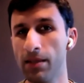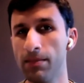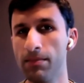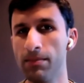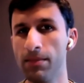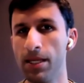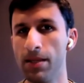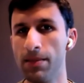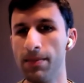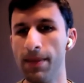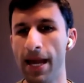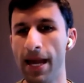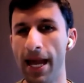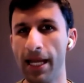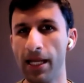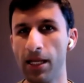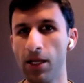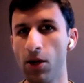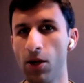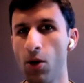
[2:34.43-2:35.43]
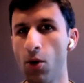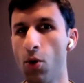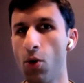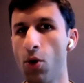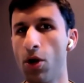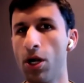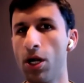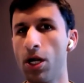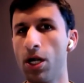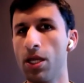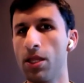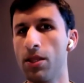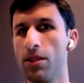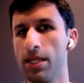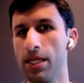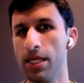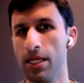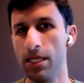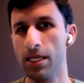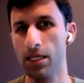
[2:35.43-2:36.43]
mid-back, or
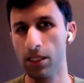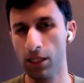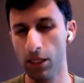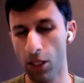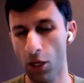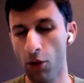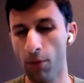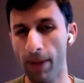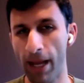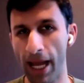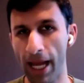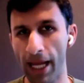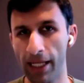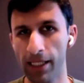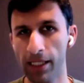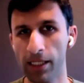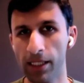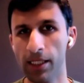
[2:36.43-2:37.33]
the low back.